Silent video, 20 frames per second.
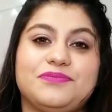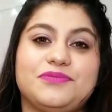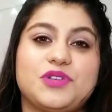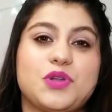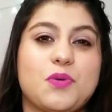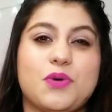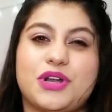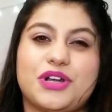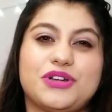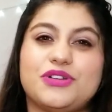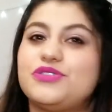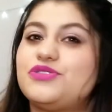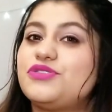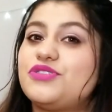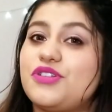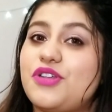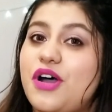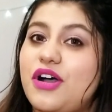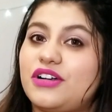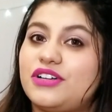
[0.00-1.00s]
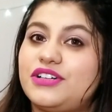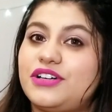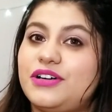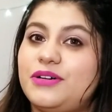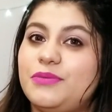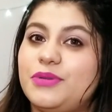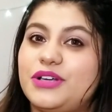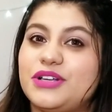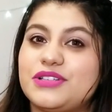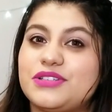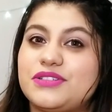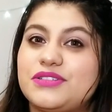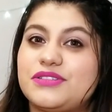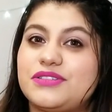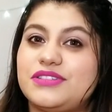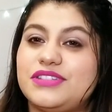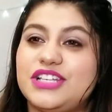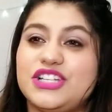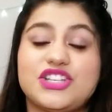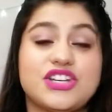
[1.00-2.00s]
don't wanna go to the doctor
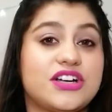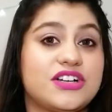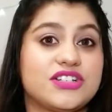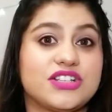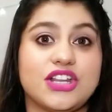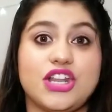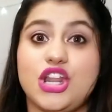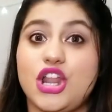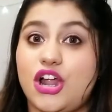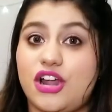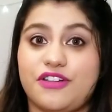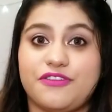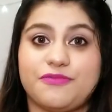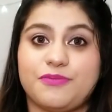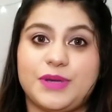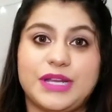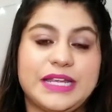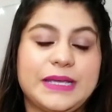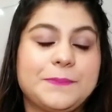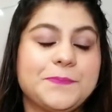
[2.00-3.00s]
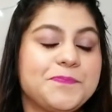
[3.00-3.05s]
because they charge a lot of money.